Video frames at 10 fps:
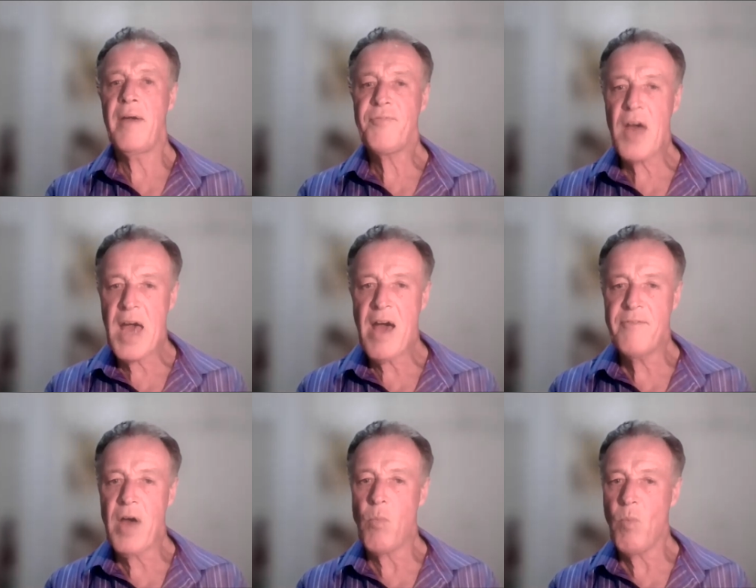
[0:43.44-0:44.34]
If they
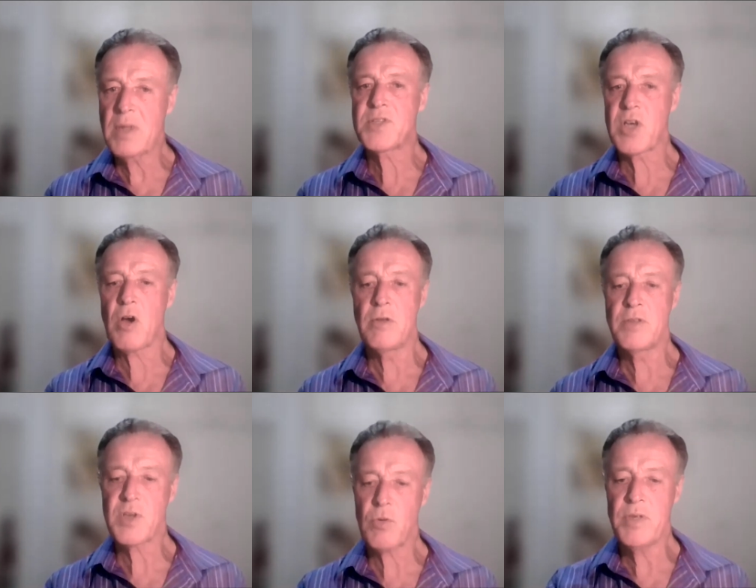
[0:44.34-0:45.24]
have that, what's the
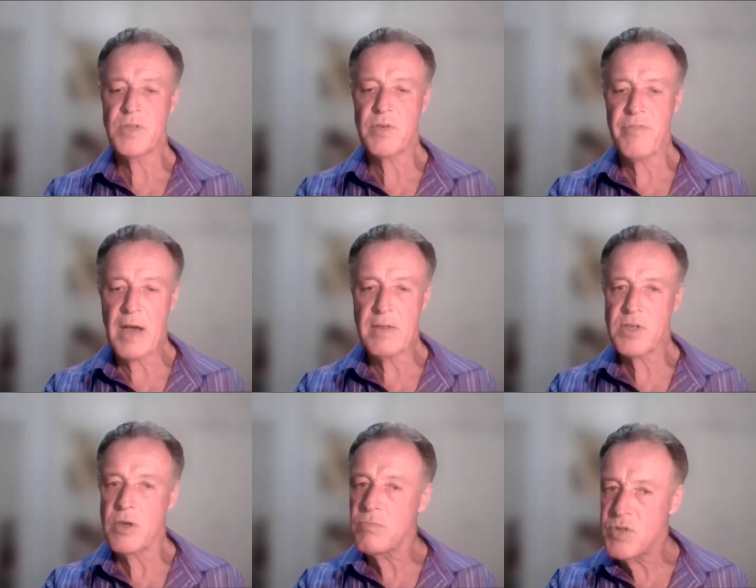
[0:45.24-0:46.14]
consequence of that?
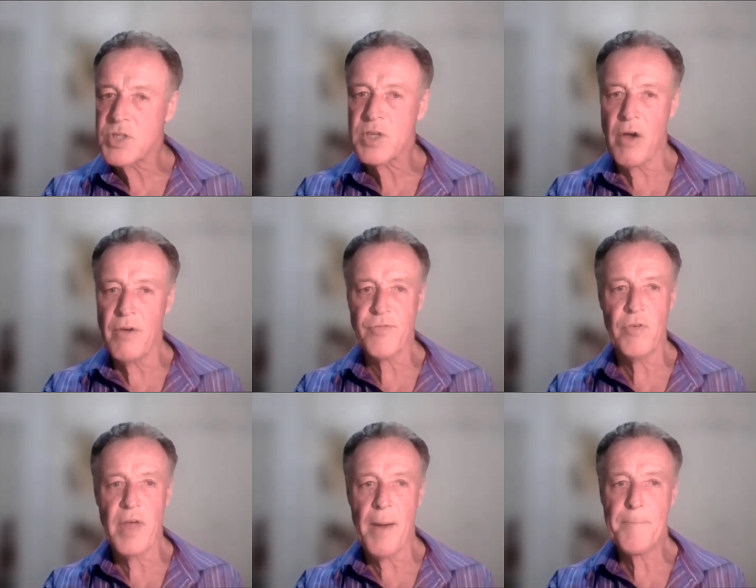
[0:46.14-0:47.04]
So just go through
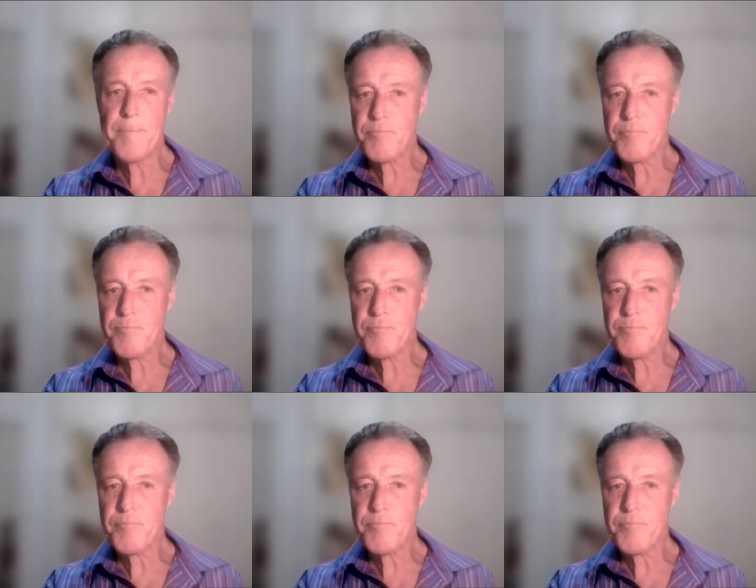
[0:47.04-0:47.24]
that.